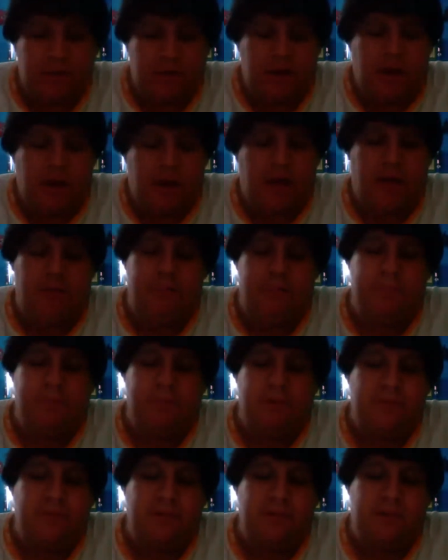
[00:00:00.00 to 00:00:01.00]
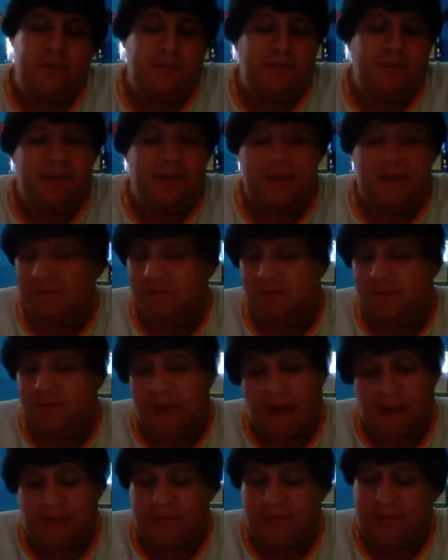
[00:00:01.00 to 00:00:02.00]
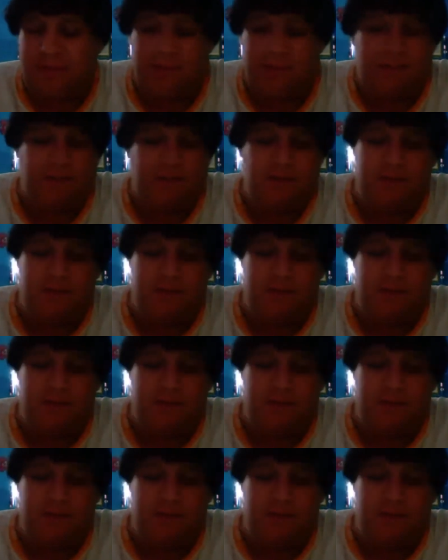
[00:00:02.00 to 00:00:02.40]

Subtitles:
Now, he's saying it was an accident, you